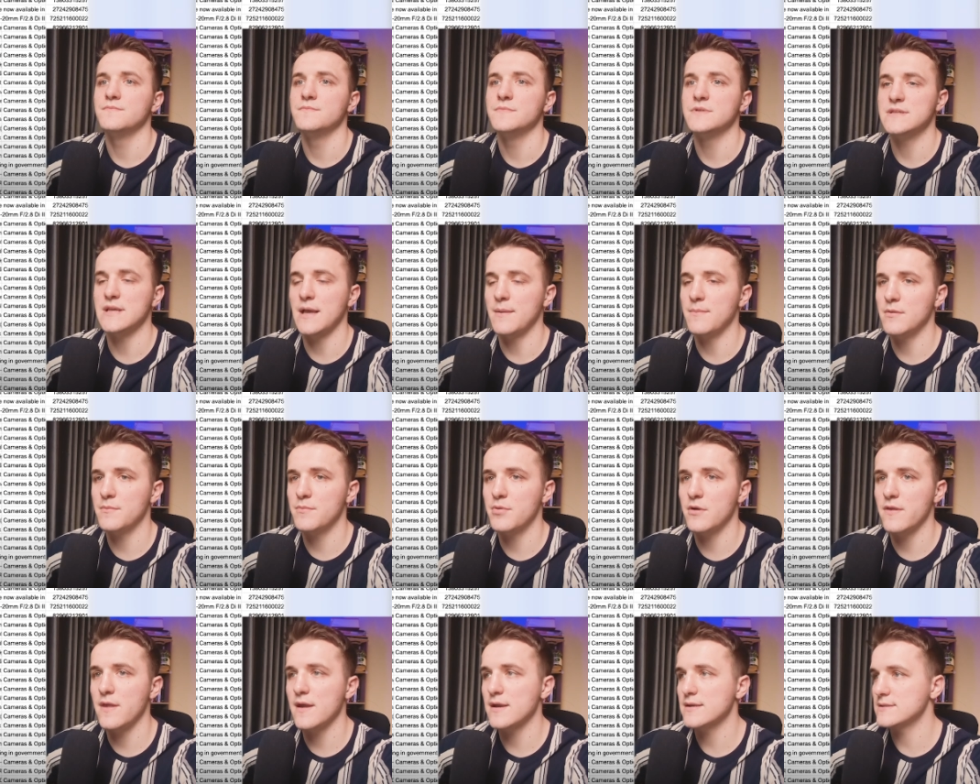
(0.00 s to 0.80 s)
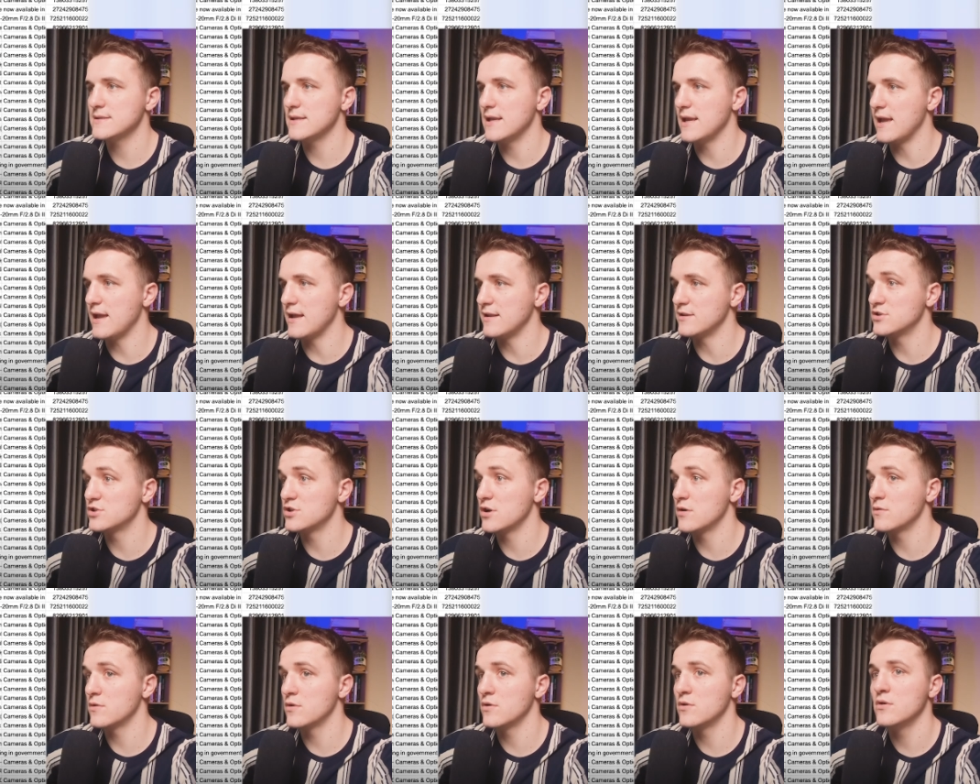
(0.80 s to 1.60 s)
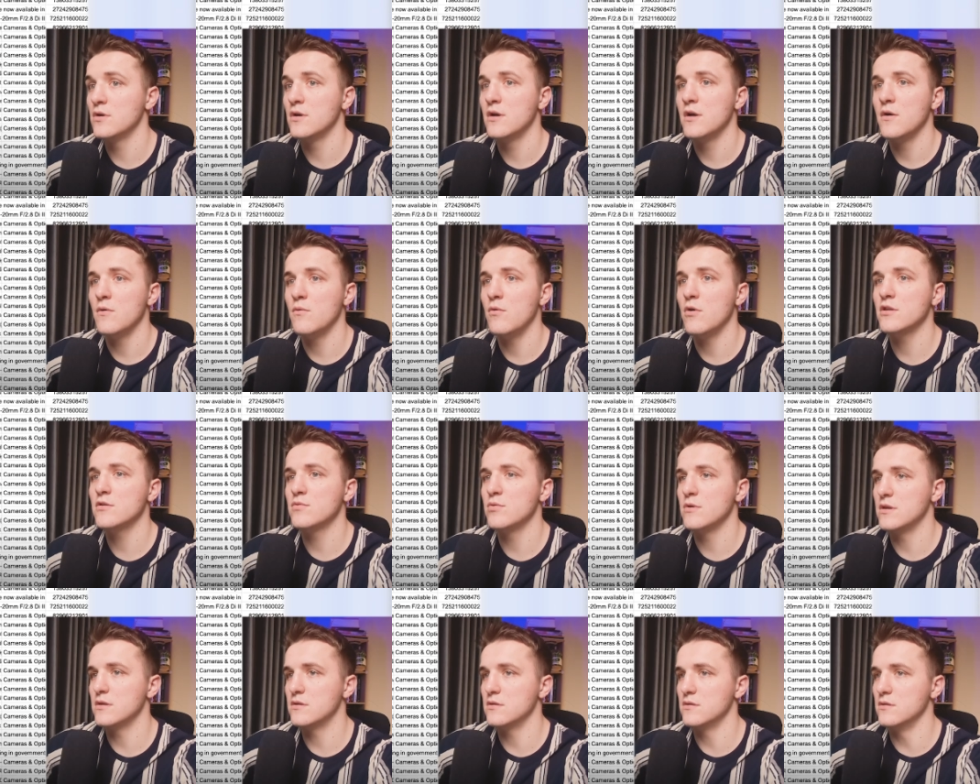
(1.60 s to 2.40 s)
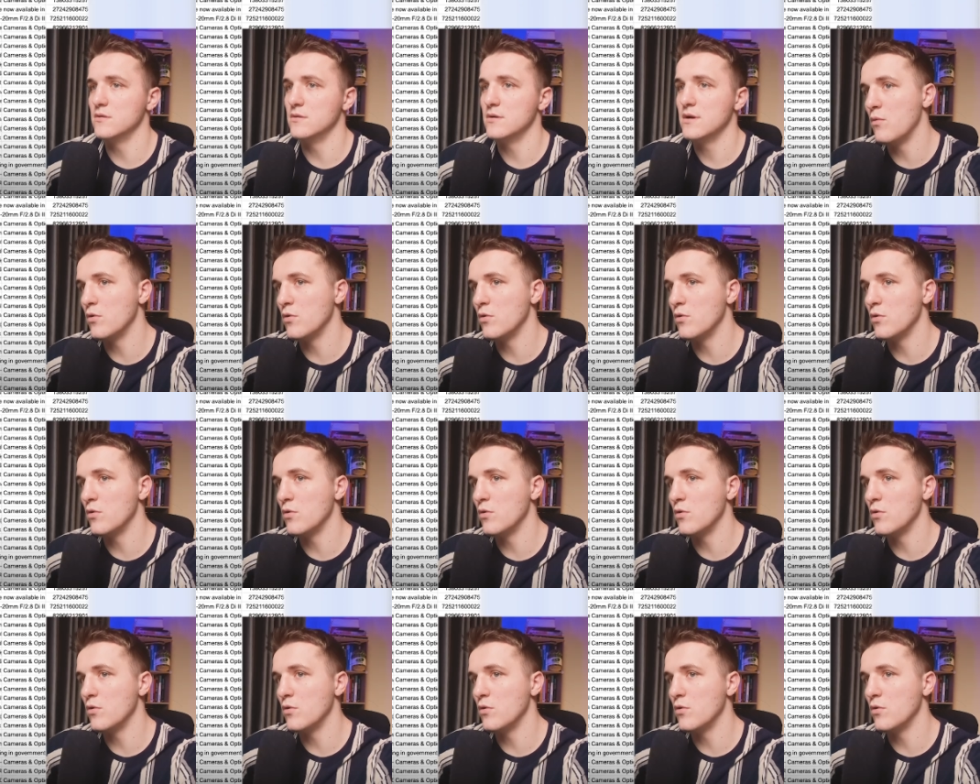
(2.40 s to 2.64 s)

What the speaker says: sample products and show you what we need to do.